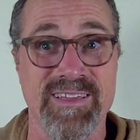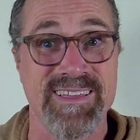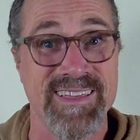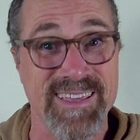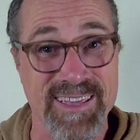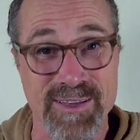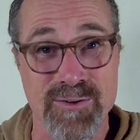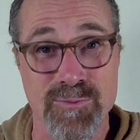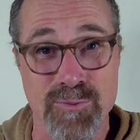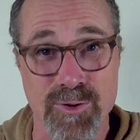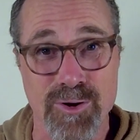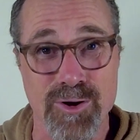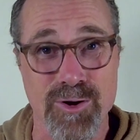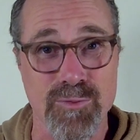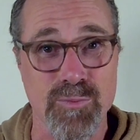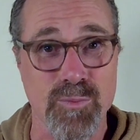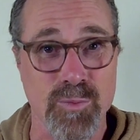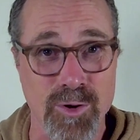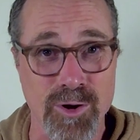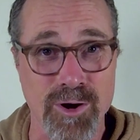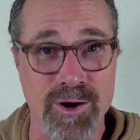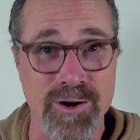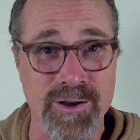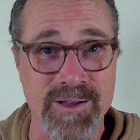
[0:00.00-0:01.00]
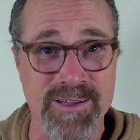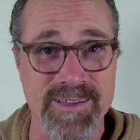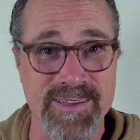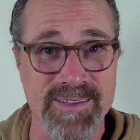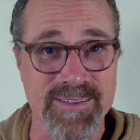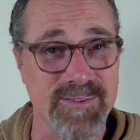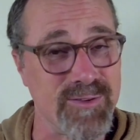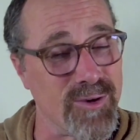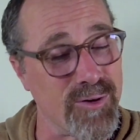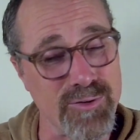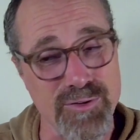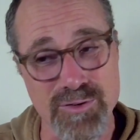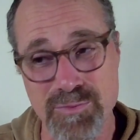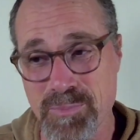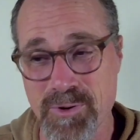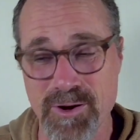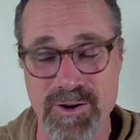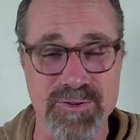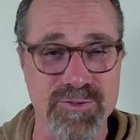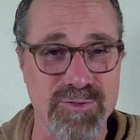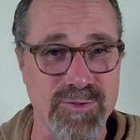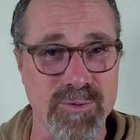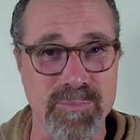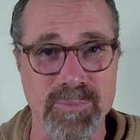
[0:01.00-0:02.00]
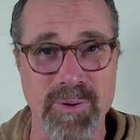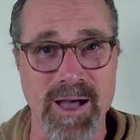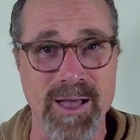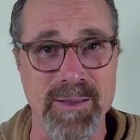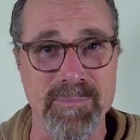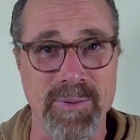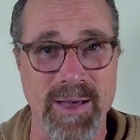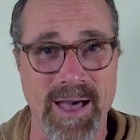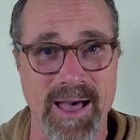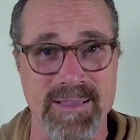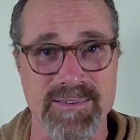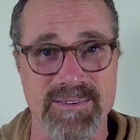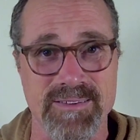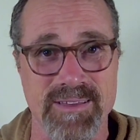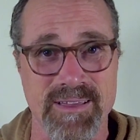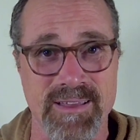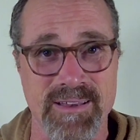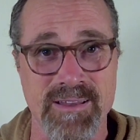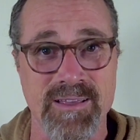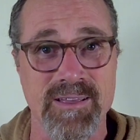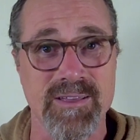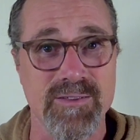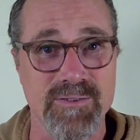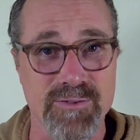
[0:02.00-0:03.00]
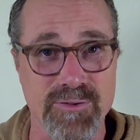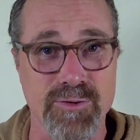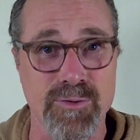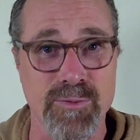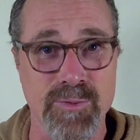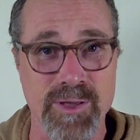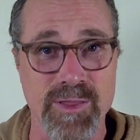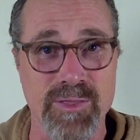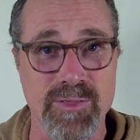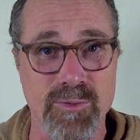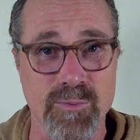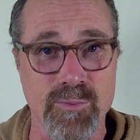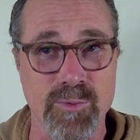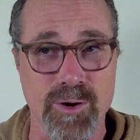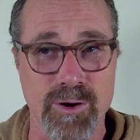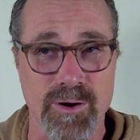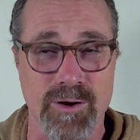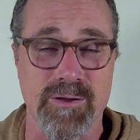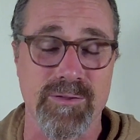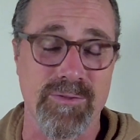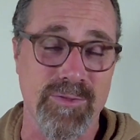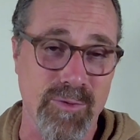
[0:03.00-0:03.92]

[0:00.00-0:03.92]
Keyword work, no spiritual bypassing, doing the work.